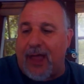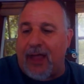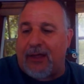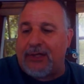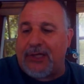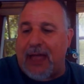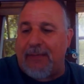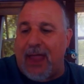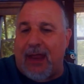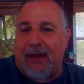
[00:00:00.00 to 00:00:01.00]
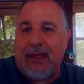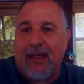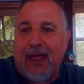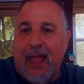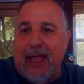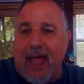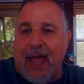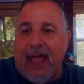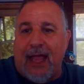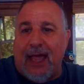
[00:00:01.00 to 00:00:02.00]
Okay, good job, Nate. I
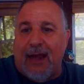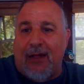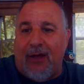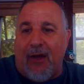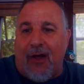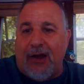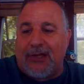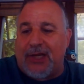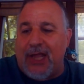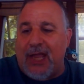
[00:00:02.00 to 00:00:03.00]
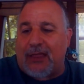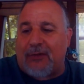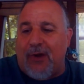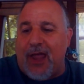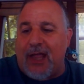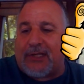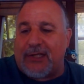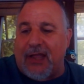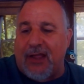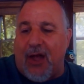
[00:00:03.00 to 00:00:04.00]
got RG3
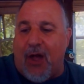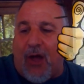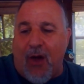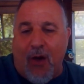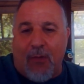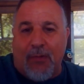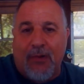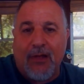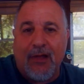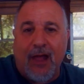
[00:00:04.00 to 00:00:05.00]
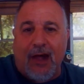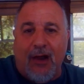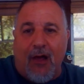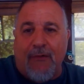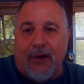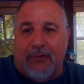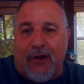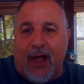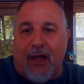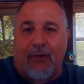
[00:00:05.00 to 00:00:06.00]
stealing a home on an
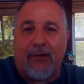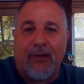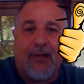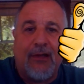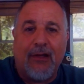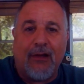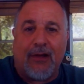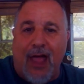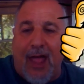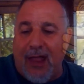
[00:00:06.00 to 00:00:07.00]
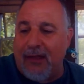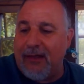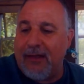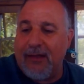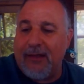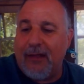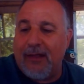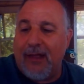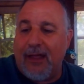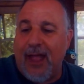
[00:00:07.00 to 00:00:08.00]
overthrow. Okay?
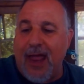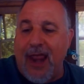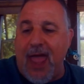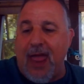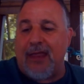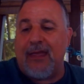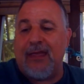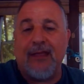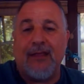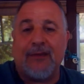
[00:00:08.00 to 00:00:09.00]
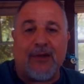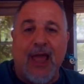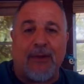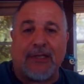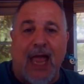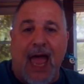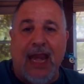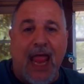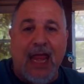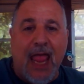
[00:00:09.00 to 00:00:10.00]
And then So now we're
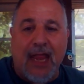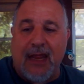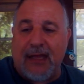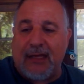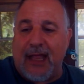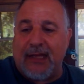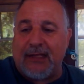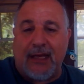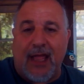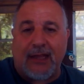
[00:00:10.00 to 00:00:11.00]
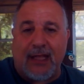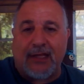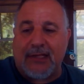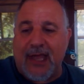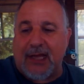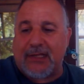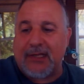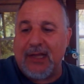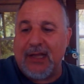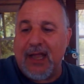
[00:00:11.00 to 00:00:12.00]
tied 8-8 in at the end of
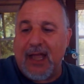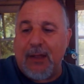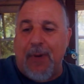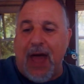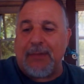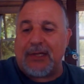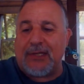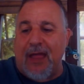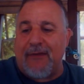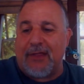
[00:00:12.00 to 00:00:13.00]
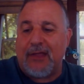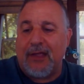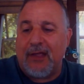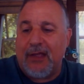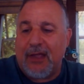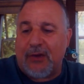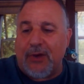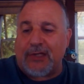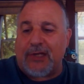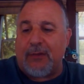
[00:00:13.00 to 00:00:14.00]
six. The bottom of seventh,
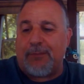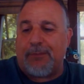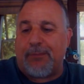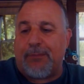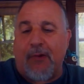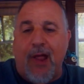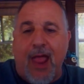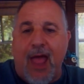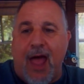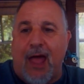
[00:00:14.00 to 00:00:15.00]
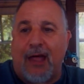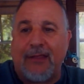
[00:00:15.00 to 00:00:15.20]
Christian Pareja. I